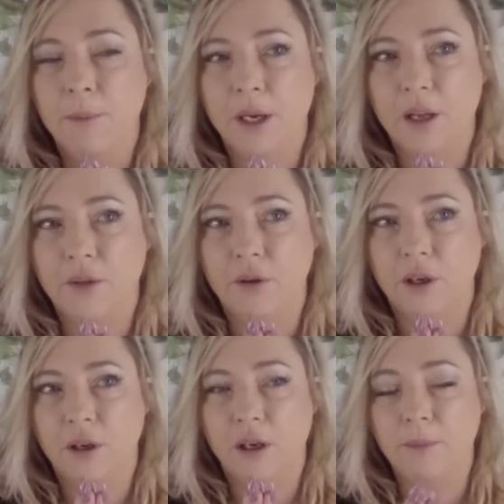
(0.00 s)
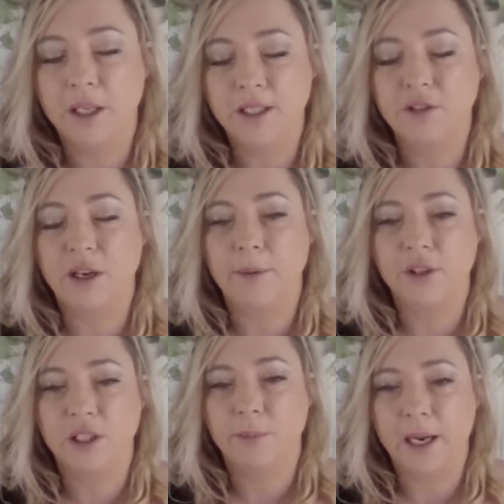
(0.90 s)
but I thought, oh, I might just grab
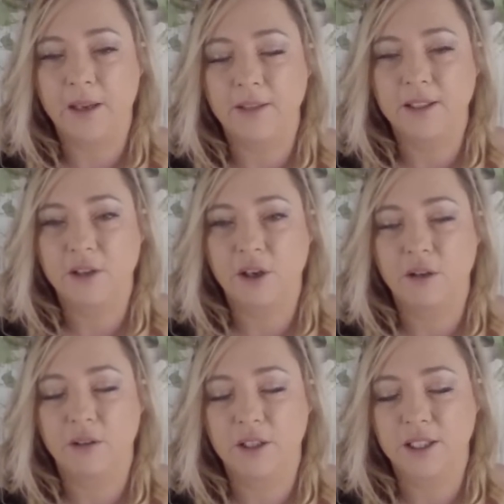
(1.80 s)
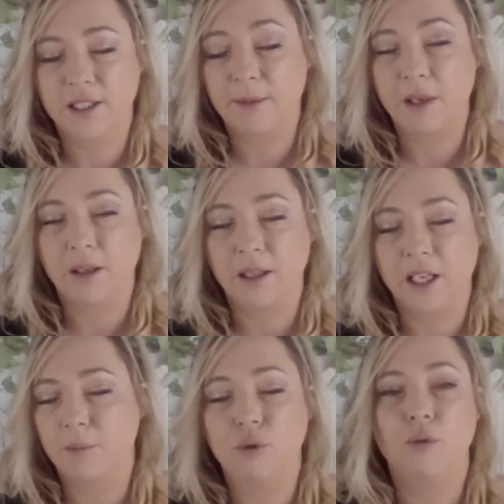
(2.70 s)
onto the back of this turtle and just let
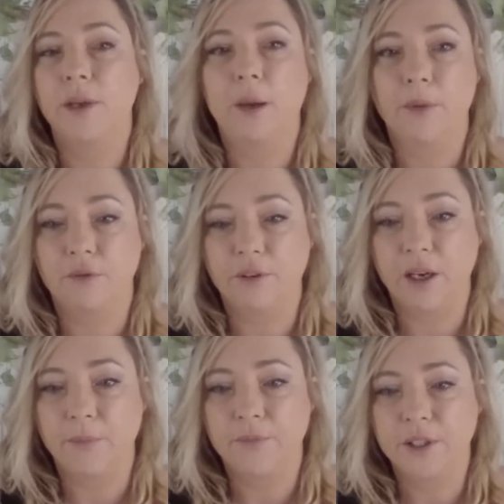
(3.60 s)
it pull me up the river.